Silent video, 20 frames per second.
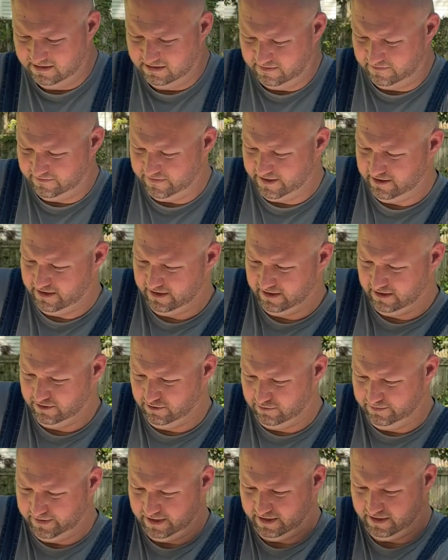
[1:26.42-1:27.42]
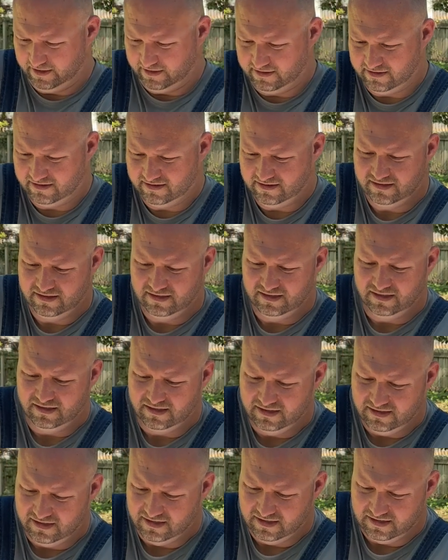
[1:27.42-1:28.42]
Very little bit.
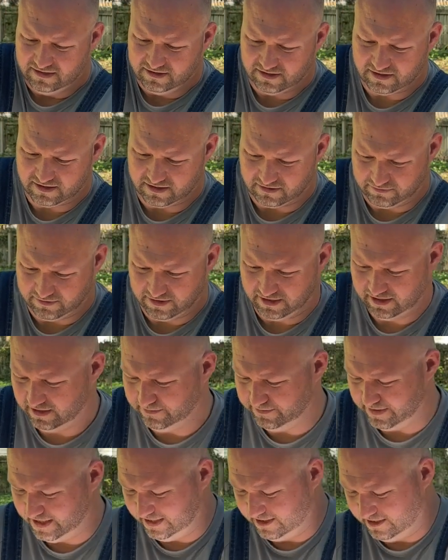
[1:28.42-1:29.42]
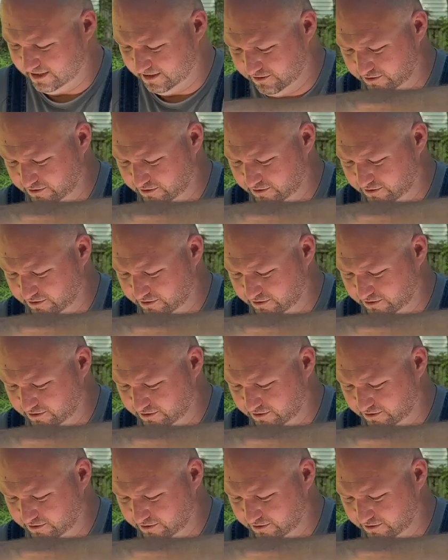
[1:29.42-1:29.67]
Just a really basic